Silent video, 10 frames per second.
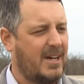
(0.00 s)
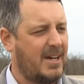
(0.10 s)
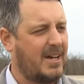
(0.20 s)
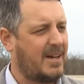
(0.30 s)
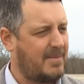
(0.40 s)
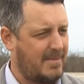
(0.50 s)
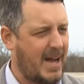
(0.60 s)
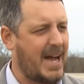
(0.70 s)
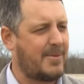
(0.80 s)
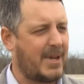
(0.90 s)
uh,
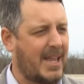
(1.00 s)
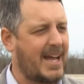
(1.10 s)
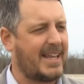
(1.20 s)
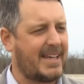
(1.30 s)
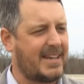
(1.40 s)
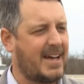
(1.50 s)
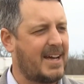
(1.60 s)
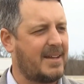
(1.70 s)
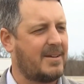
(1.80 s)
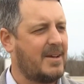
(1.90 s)
highway lighting at
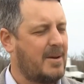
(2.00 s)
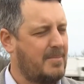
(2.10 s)
night,